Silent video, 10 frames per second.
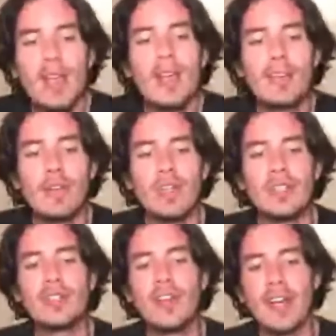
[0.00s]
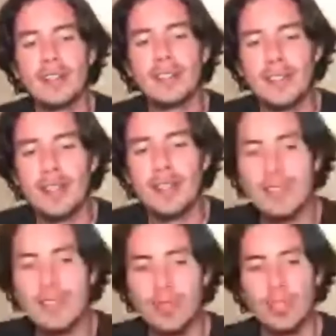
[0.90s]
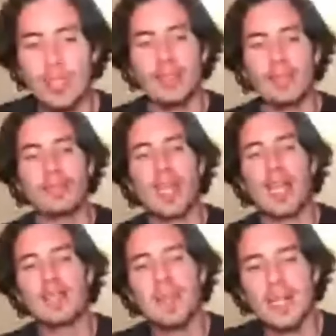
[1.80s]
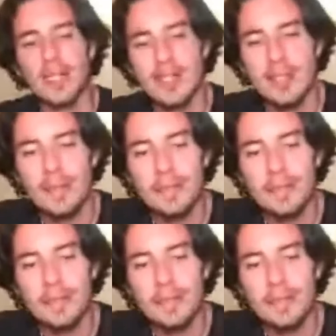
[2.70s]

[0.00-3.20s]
for it to find the same tuning as magnet.